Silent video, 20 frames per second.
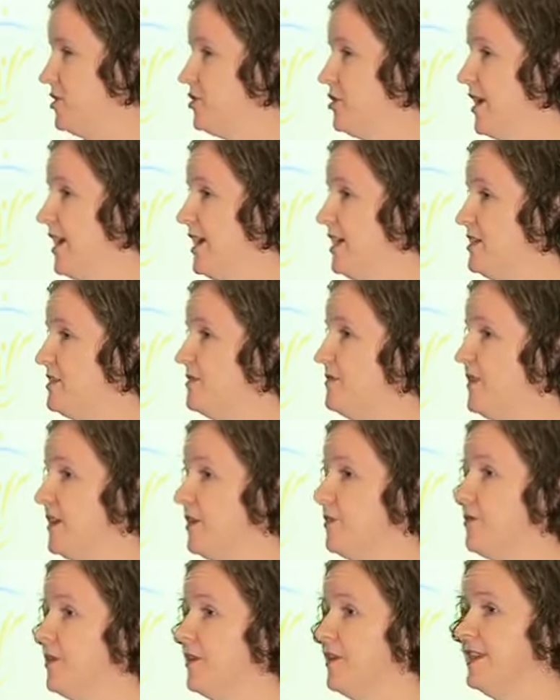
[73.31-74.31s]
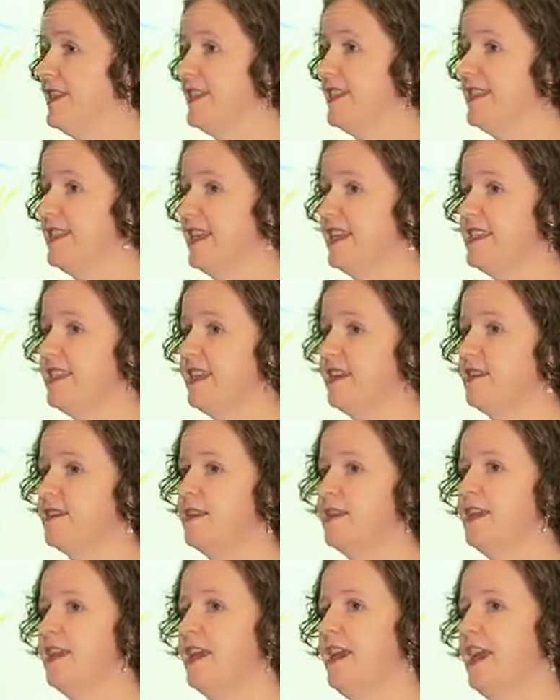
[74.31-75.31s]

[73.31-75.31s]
trained Vic Roads assessor,